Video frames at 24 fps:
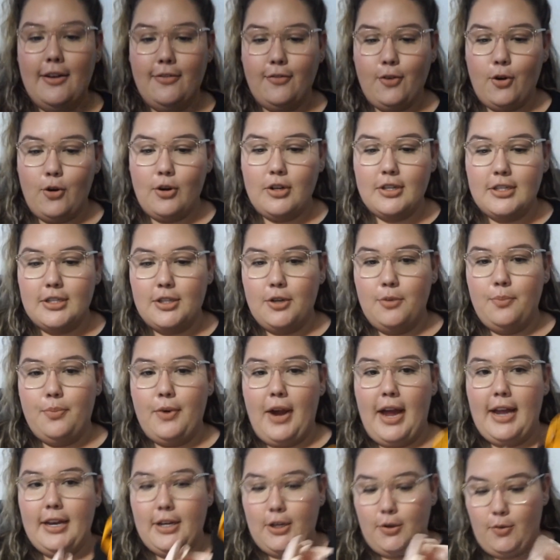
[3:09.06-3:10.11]
of course they're
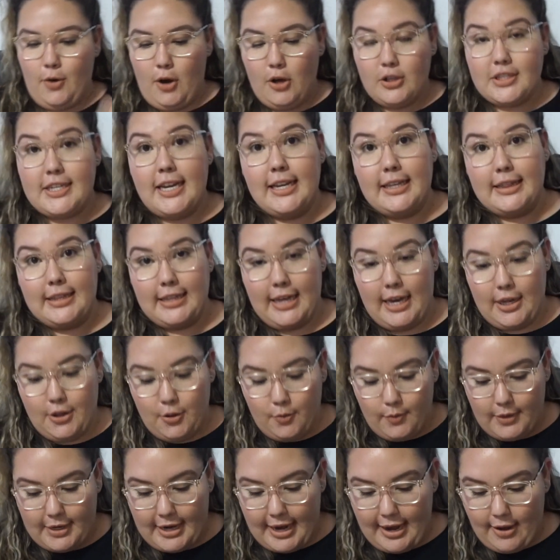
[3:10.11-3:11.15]
brand new. I'll take the other
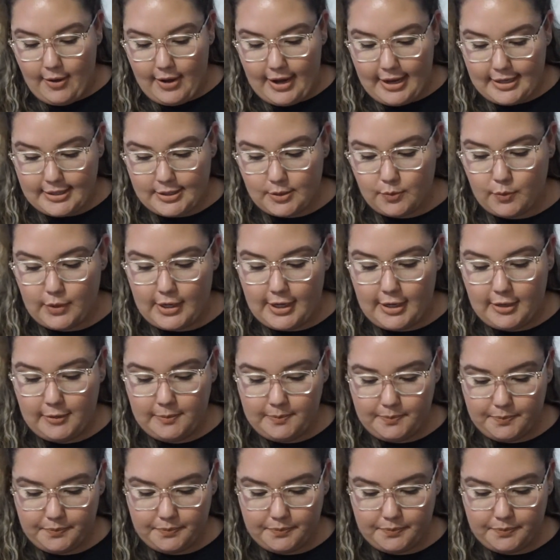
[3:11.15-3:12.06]
one out as well